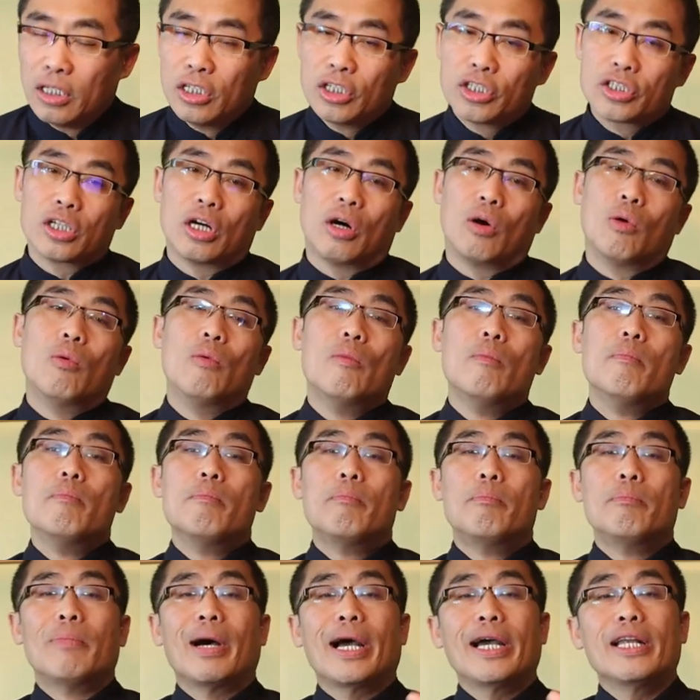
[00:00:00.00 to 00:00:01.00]
So
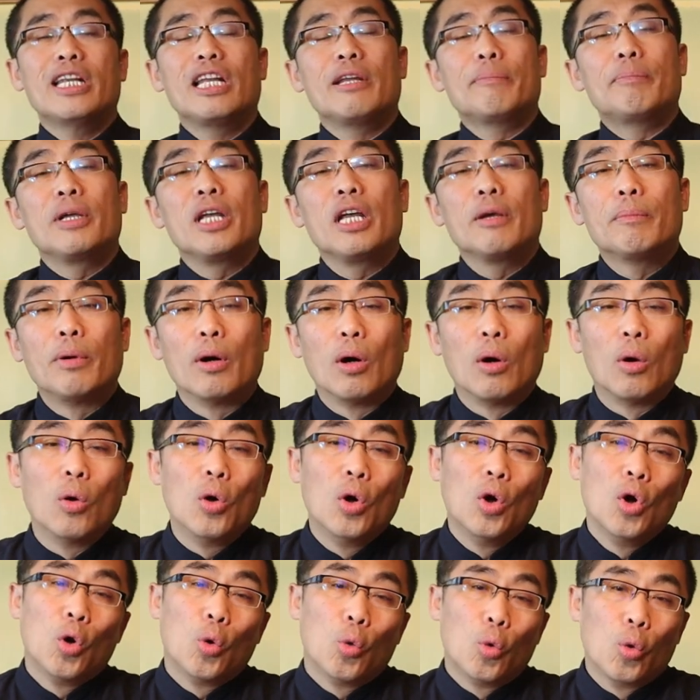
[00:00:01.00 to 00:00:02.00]
many
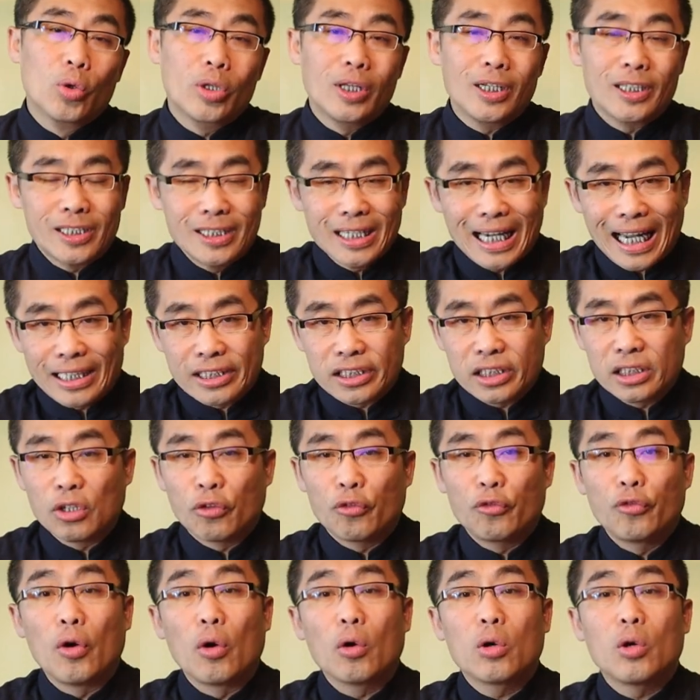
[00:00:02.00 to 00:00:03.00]
people would just
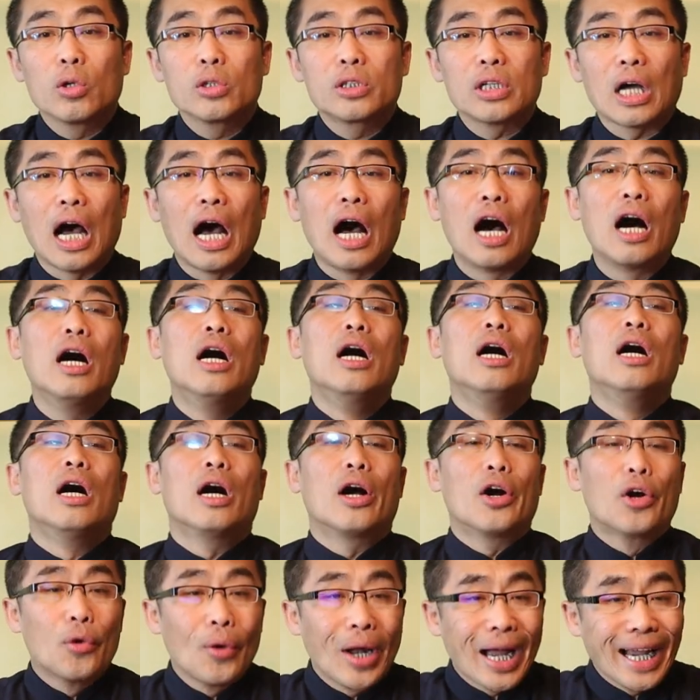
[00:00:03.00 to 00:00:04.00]
focus on
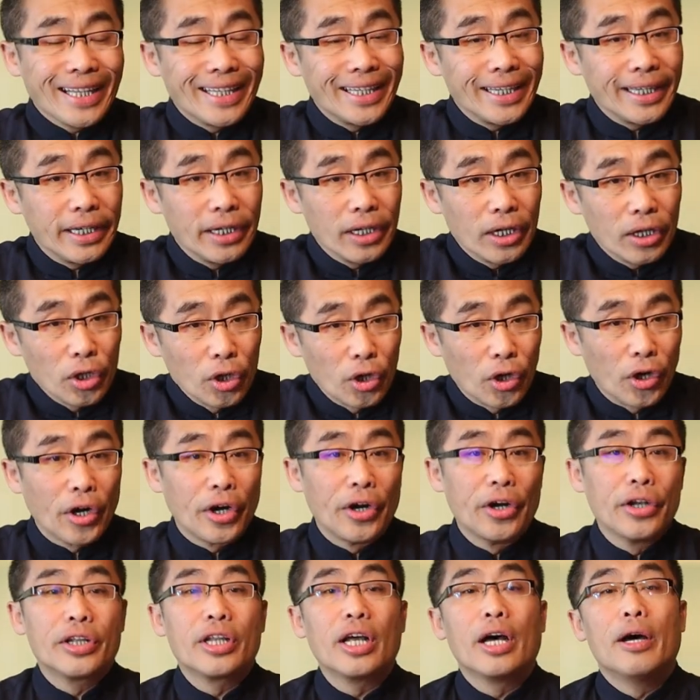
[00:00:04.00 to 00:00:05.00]
already
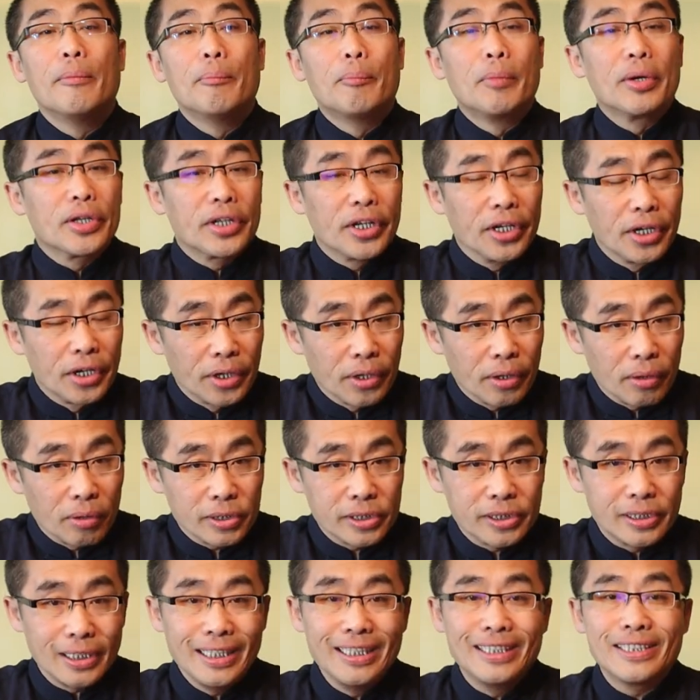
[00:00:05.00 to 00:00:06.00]
learned
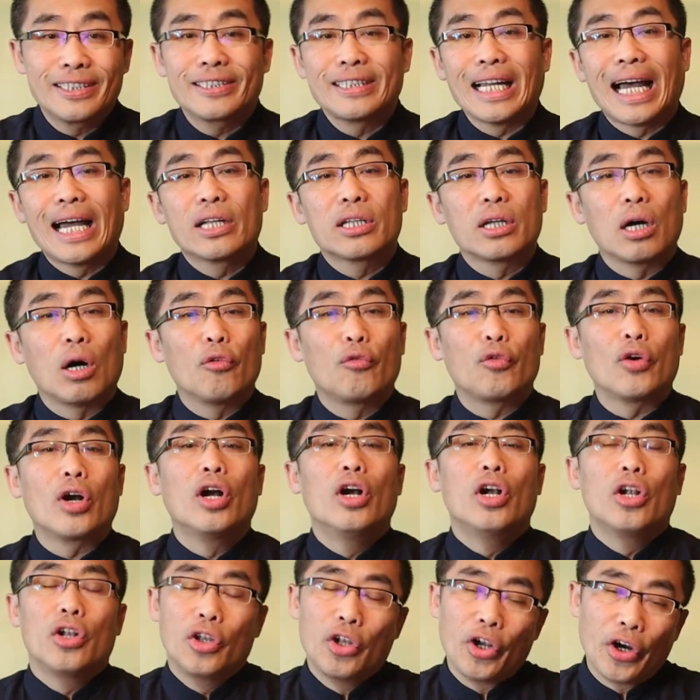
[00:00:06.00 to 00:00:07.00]
materials instead
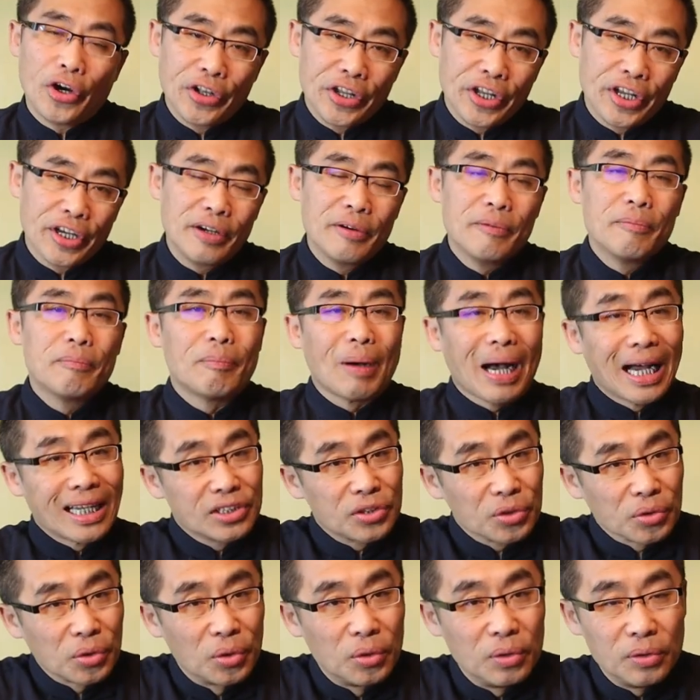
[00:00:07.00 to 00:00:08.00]
of learning Ba
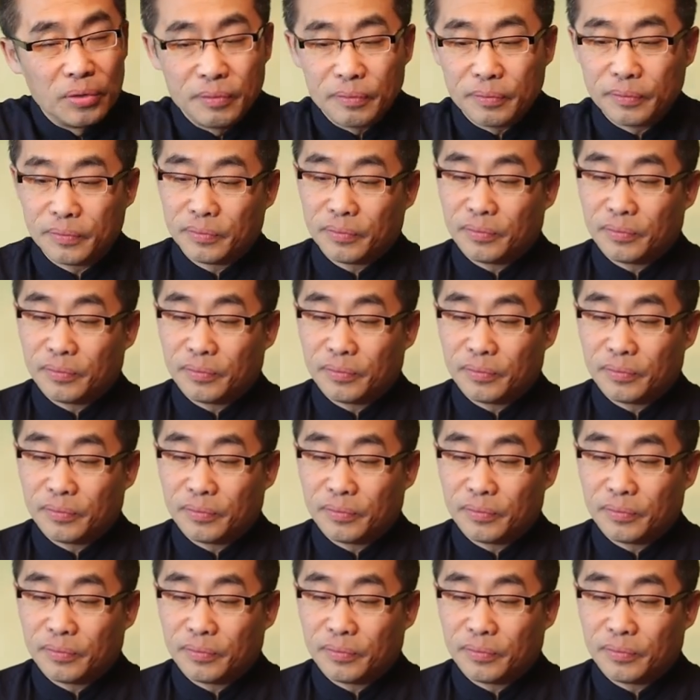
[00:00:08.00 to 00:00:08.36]
Zi Gong.